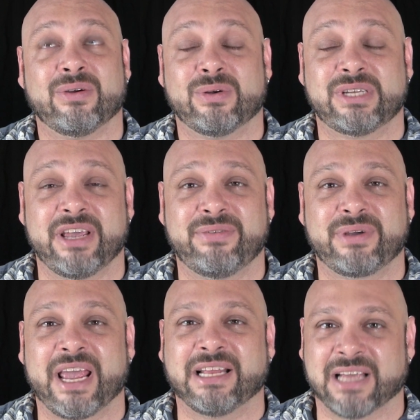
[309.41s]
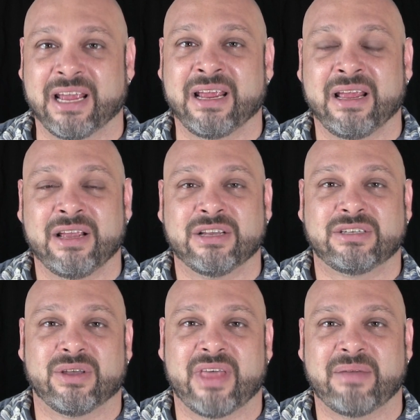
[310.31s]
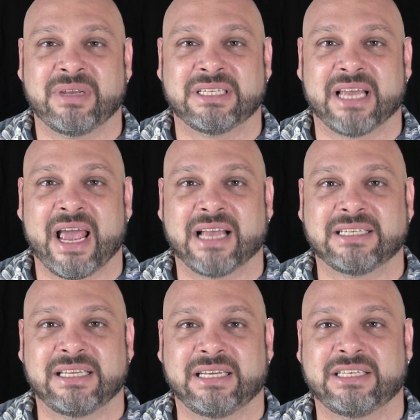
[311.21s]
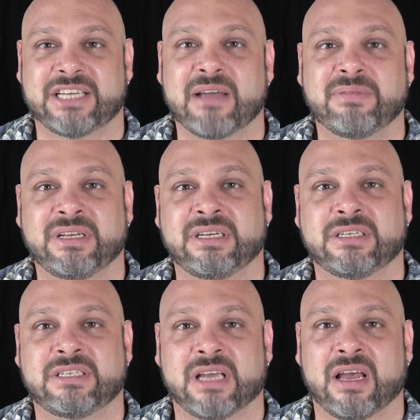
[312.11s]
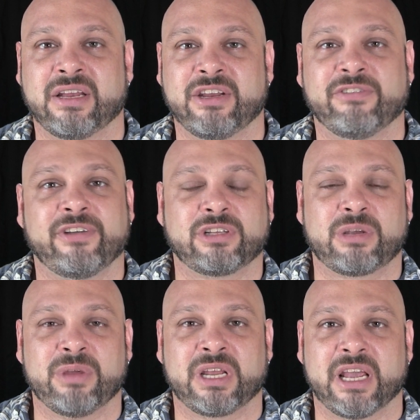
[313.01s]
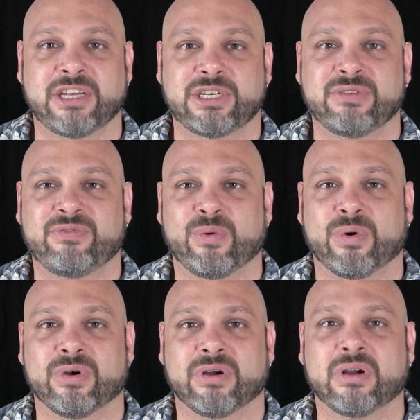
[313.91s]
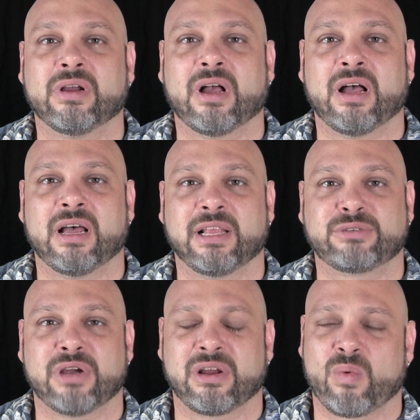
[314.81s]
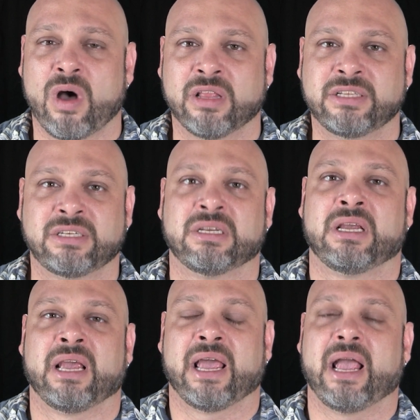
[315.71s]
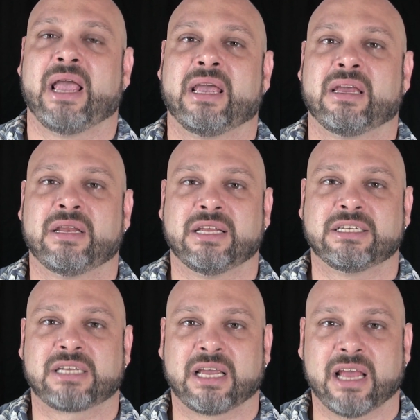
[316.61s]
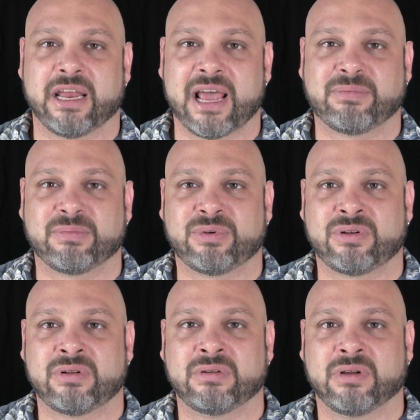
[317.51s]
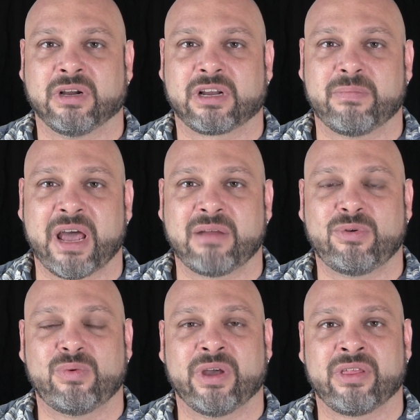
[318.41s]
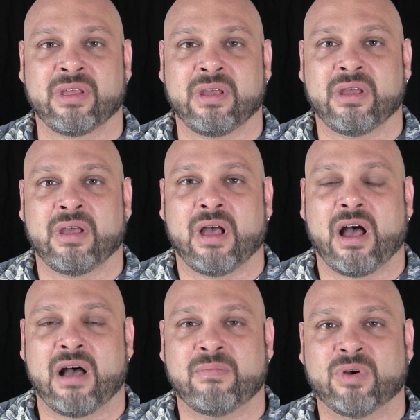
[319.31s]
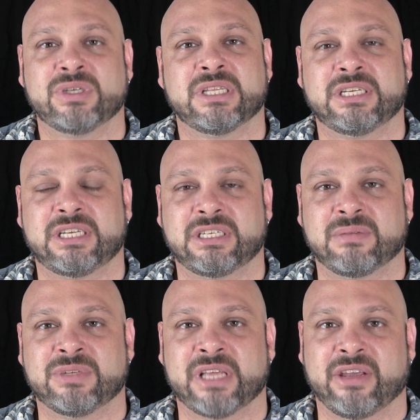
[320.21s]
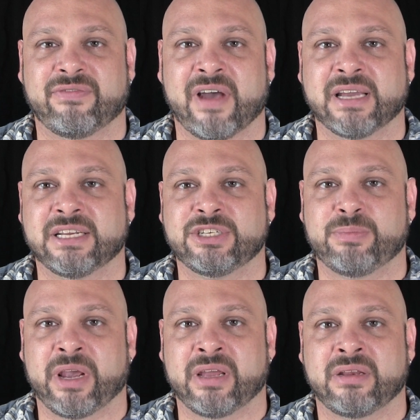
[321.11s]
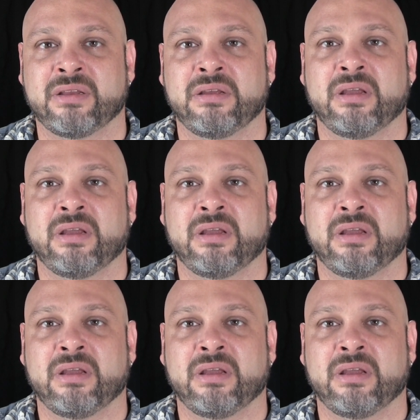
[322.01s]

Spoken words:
Keitai, so that means it has the Japanese near-field communication for electronic wallets, and is adaptable or compatible with most of the systems that you find in Japan.